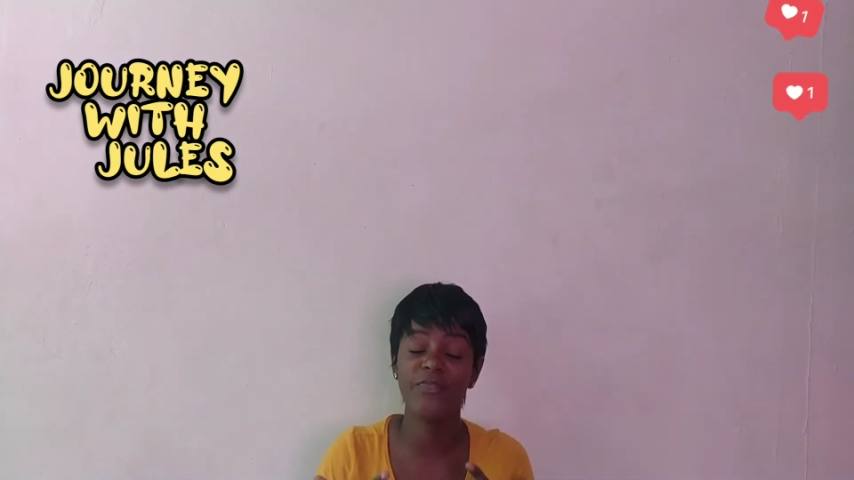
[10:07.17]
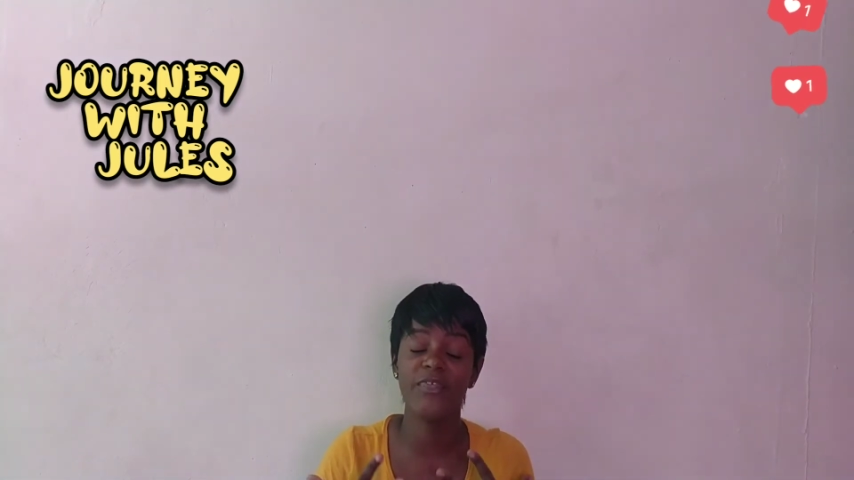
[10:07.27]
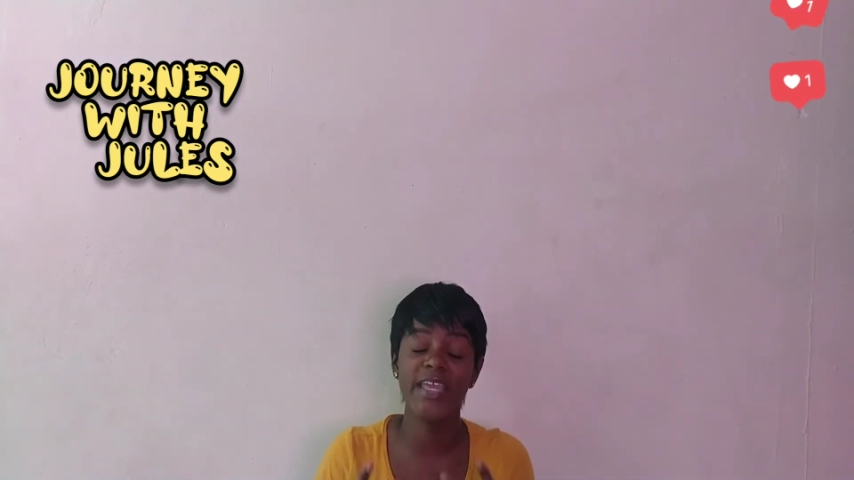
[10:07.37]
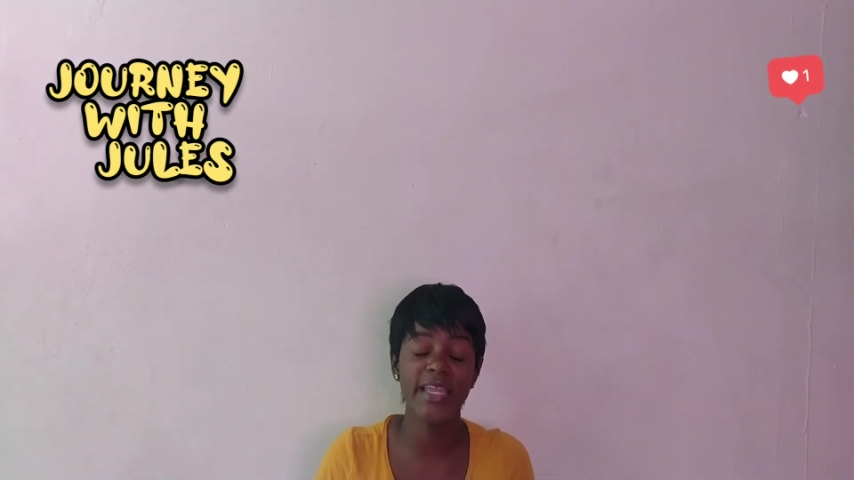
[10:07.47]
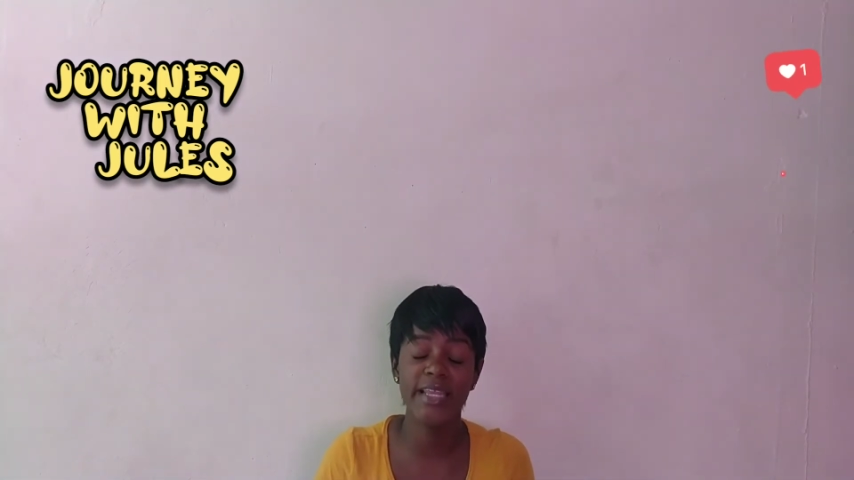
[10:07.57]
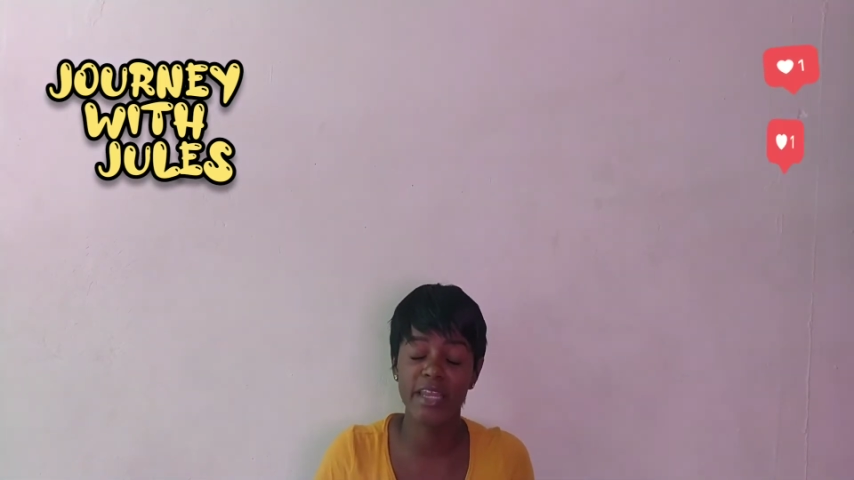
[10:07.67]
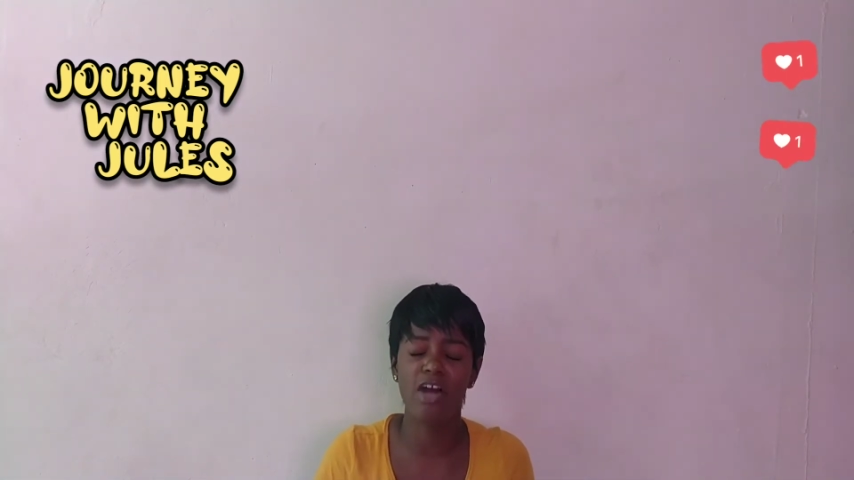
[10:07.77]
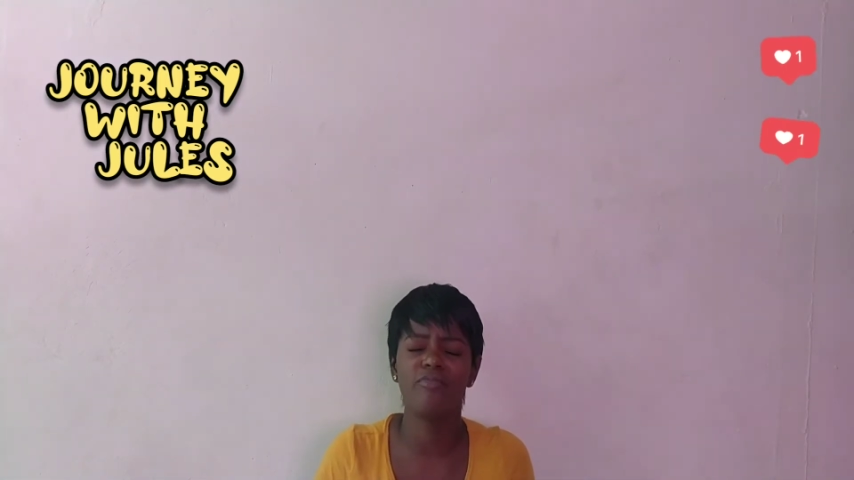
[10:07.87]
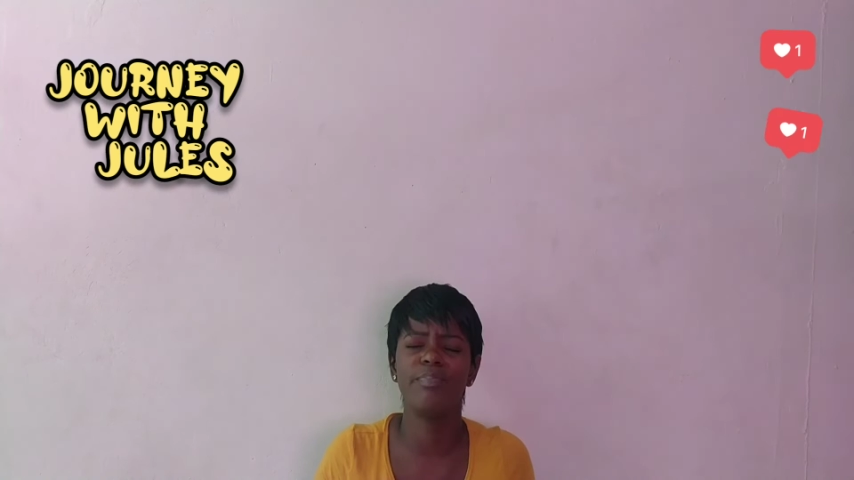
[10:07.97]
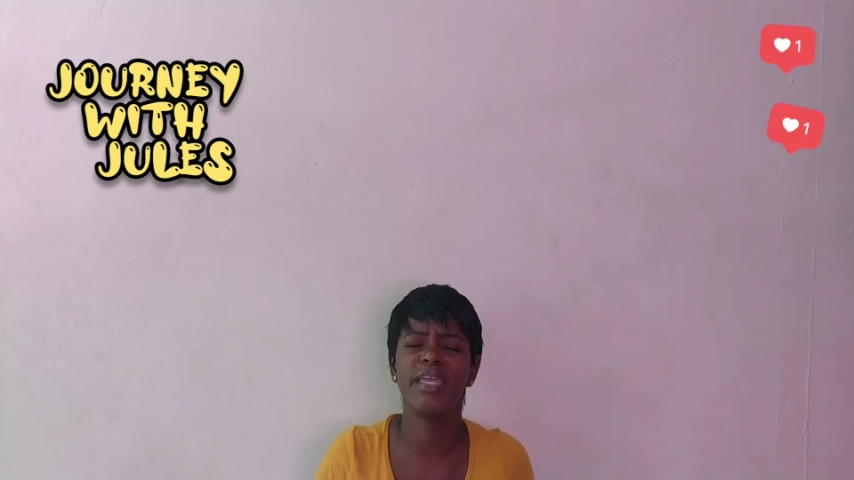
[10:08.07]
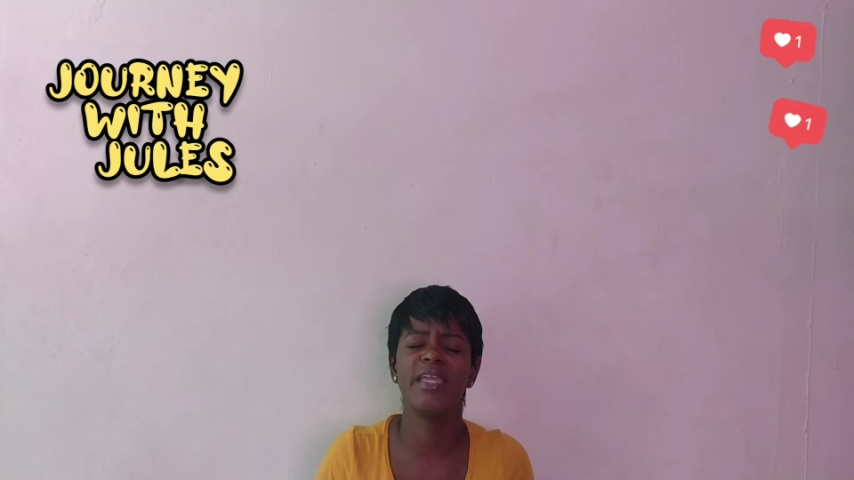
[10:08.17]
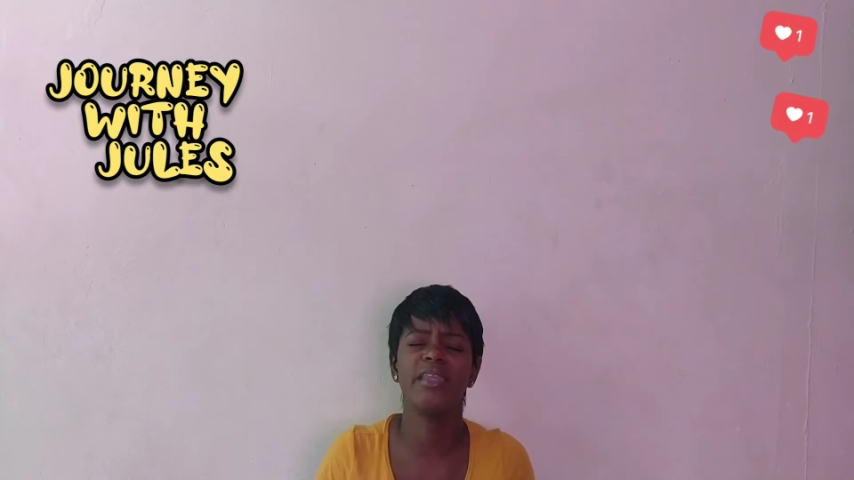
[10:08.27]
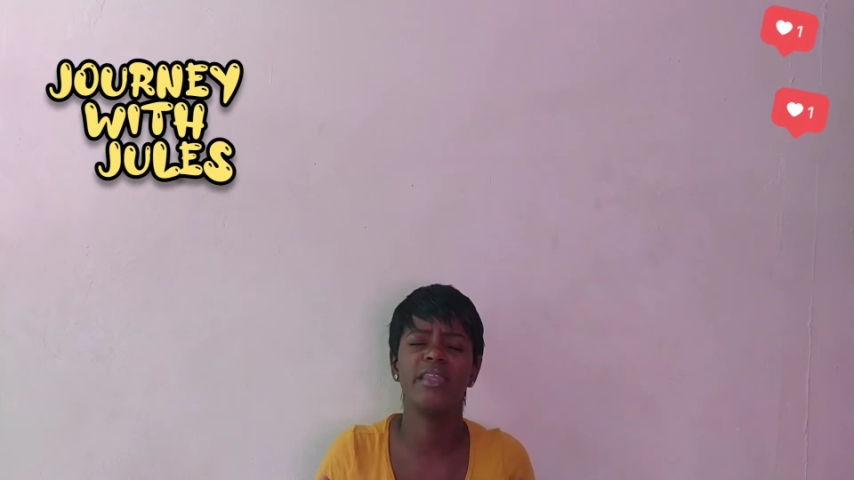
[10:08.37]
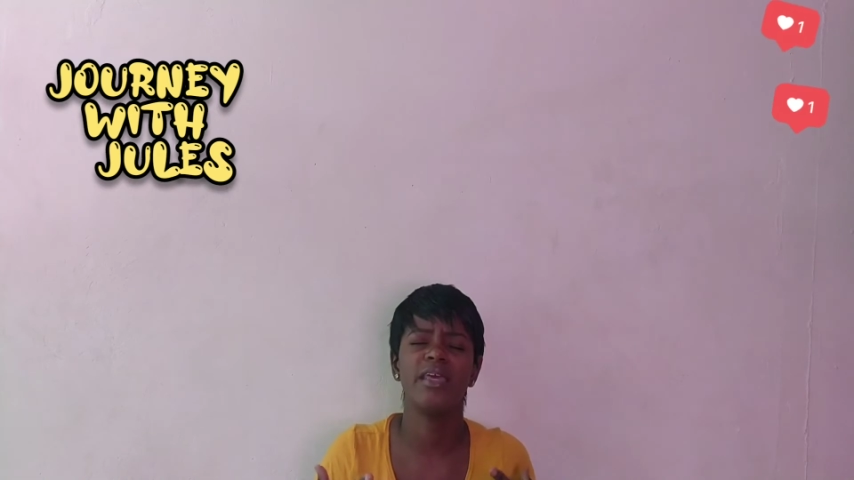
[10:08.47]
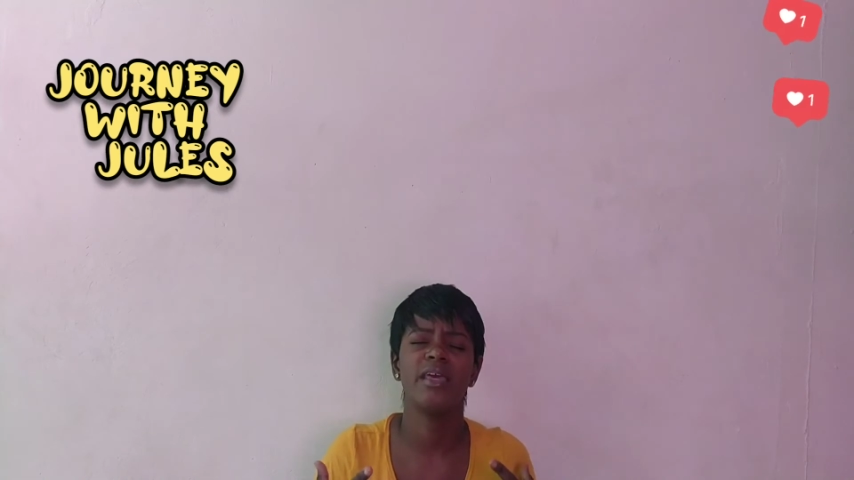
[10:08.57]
feeling of being